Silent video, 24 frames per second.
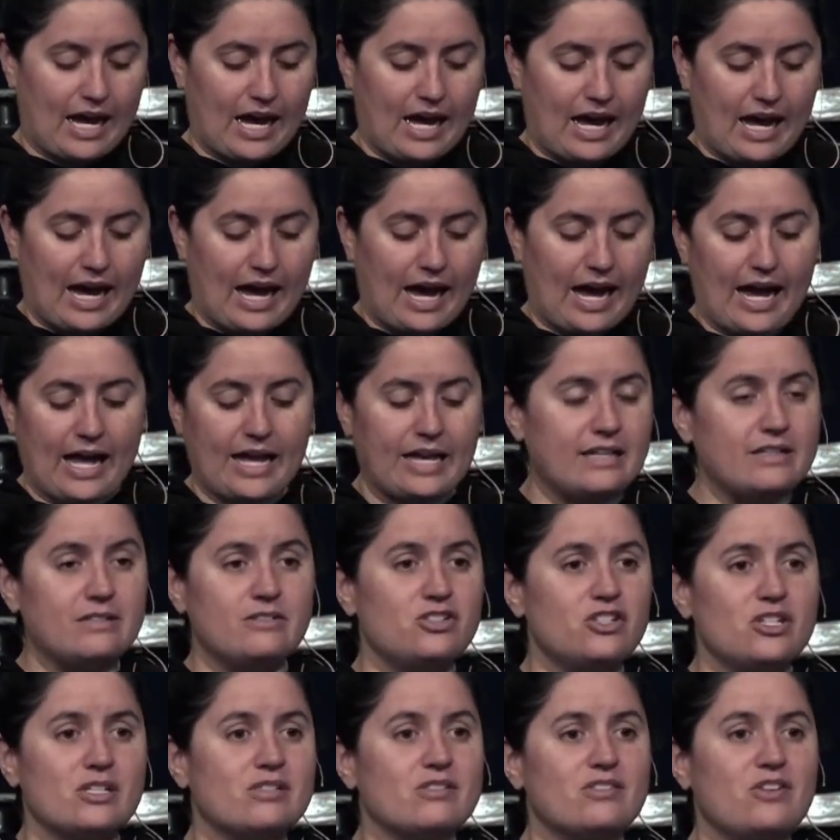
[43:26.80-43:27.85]
I
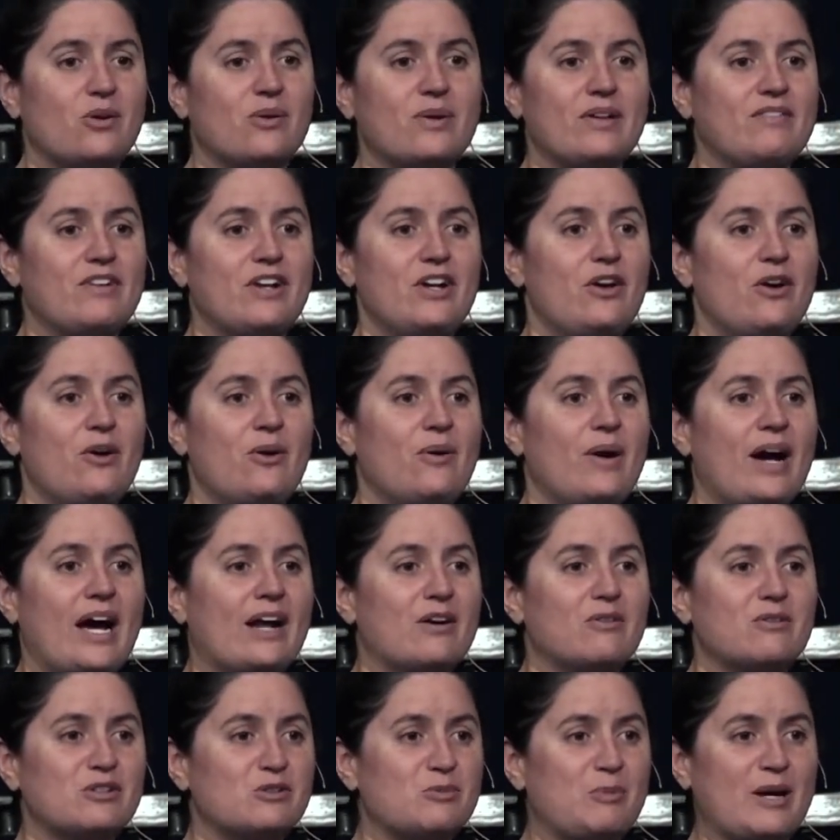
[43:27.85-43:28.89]
just don't even know how to
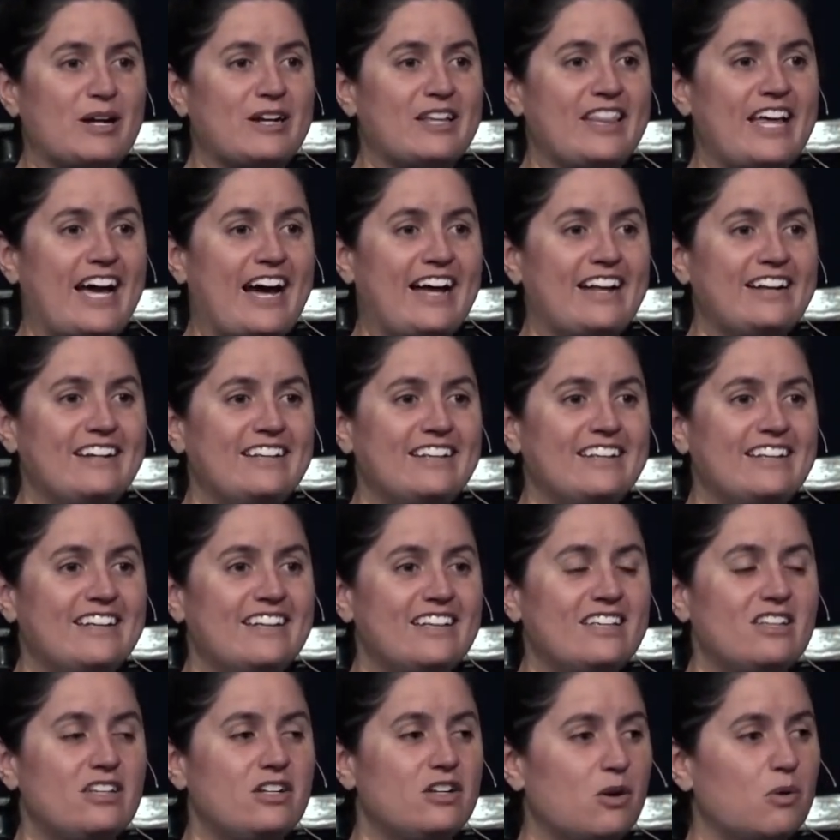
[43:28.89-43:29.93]
respond to that.
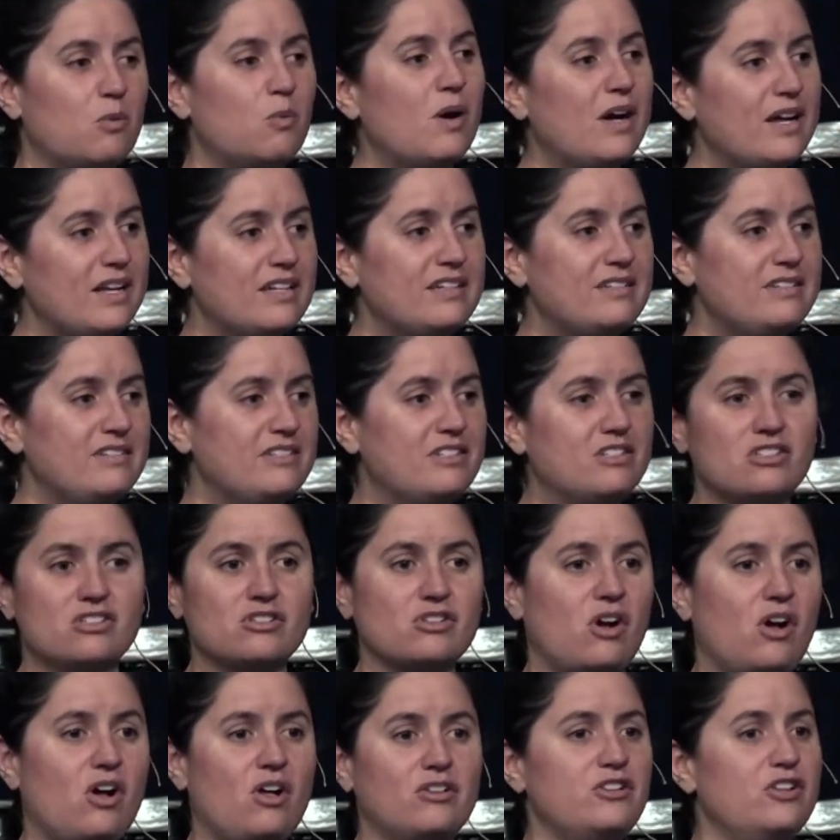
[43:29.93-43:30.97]
You know, one,
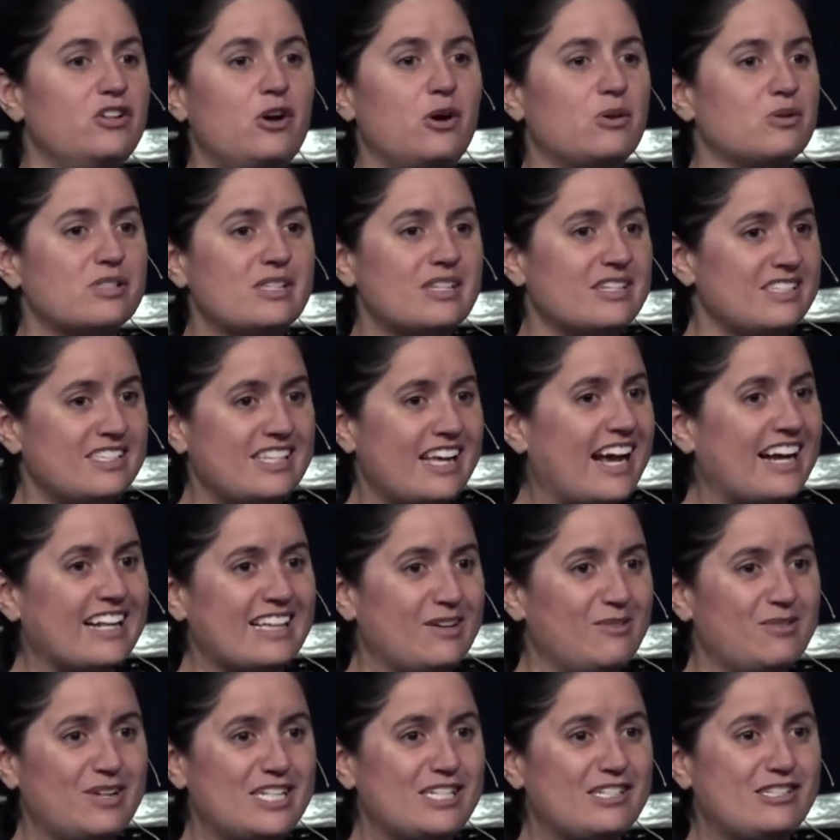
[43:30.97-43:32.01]
Saul knows exactly
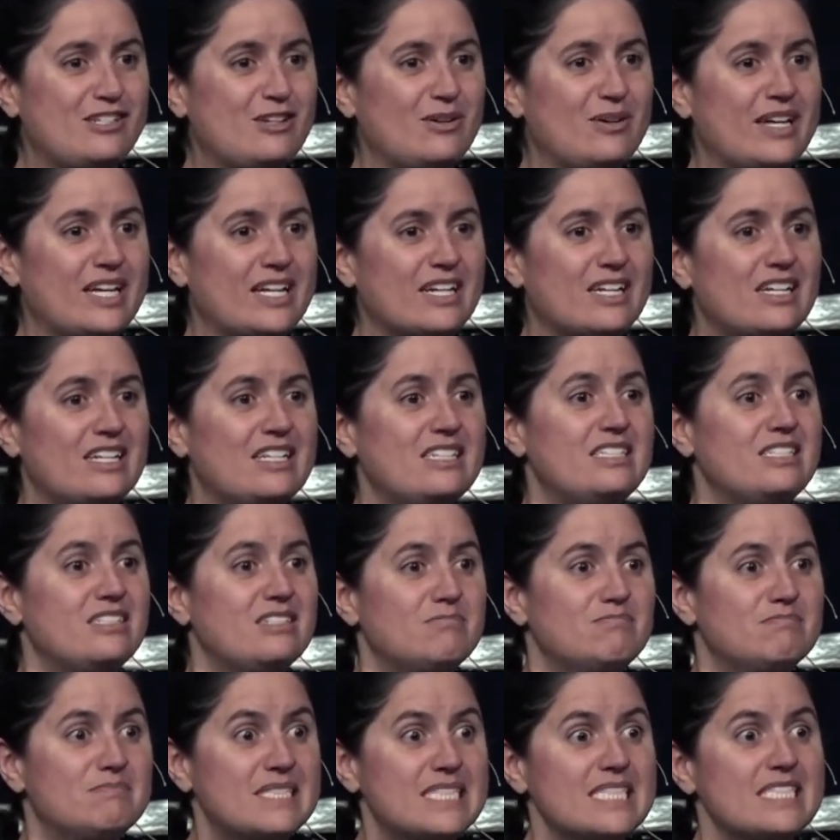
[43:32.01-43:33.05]
what he's doing.
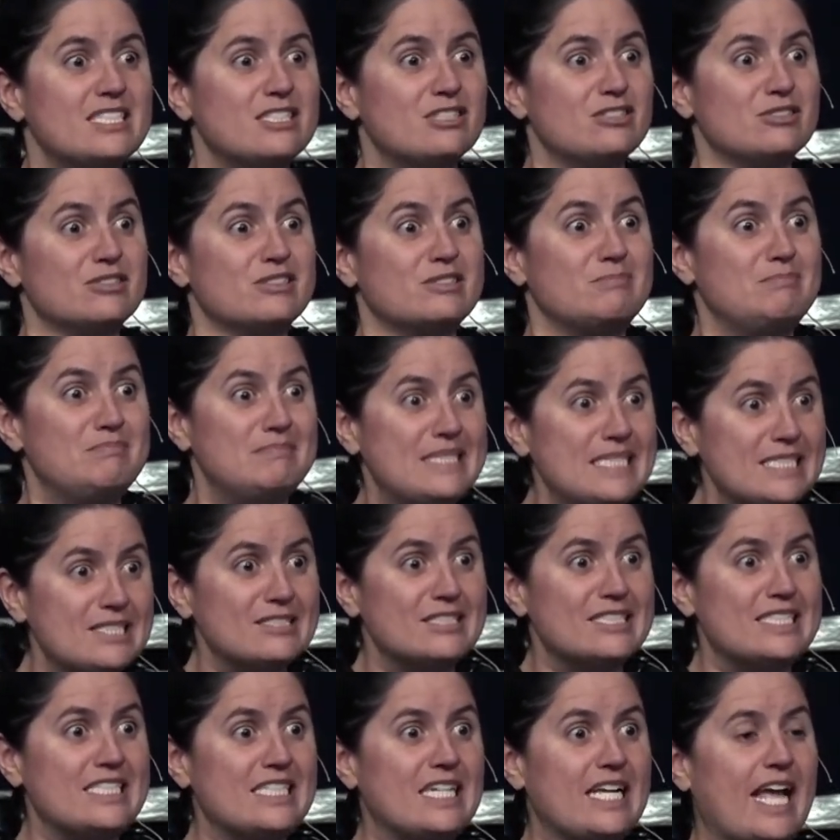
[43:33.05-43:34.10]
Michal's
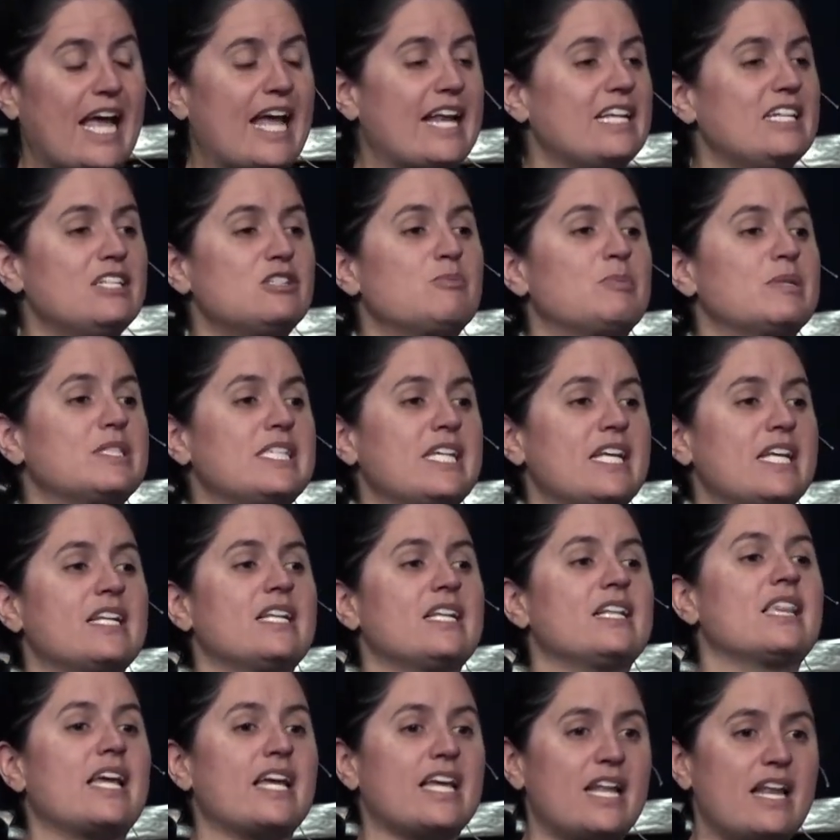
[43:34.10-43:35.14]
married, and he's pretending
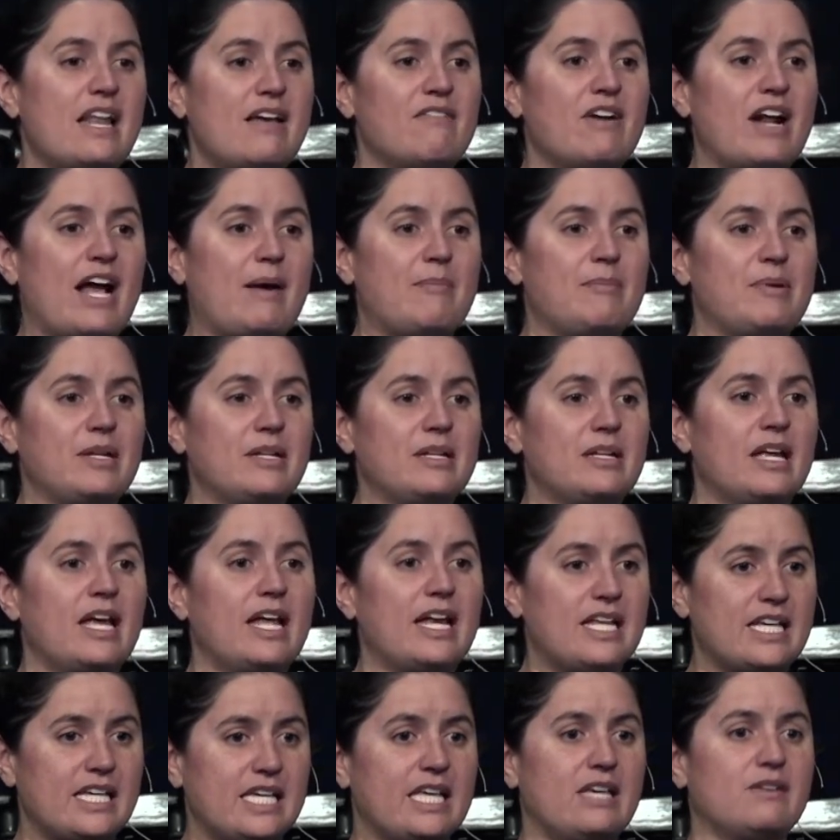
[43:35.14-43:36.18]
like it never happened, and
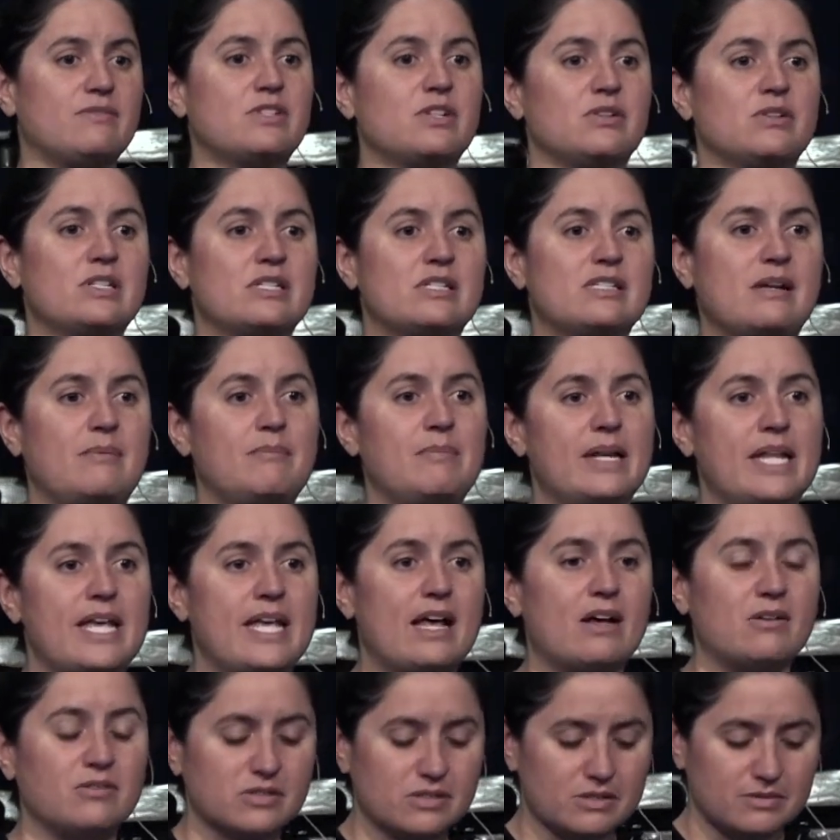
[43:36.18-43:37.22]
he gives her to somebody
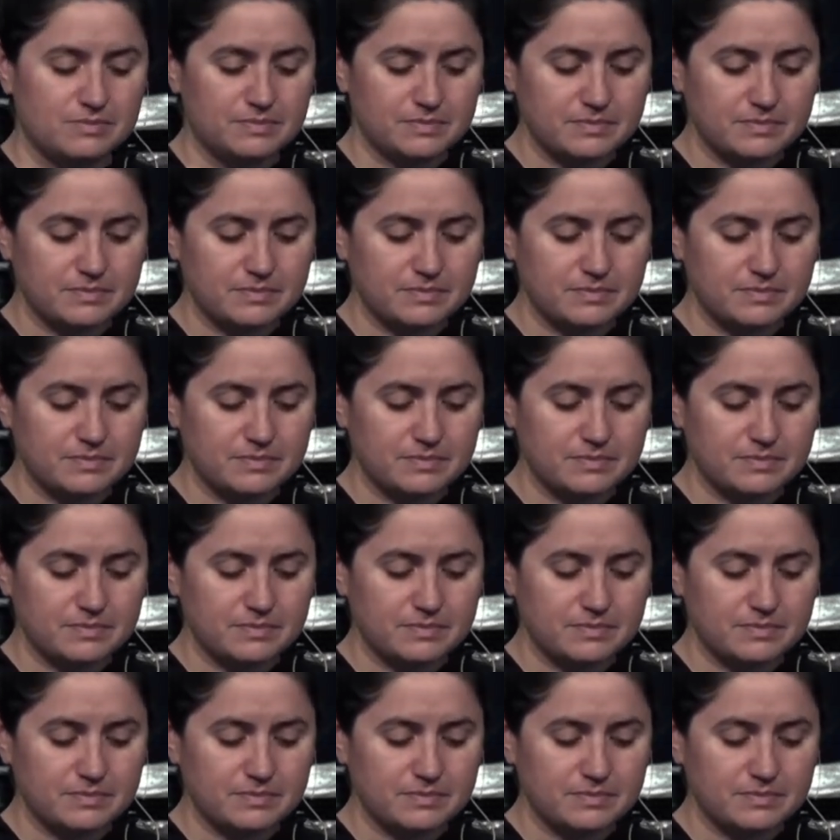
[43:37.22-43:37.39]
else.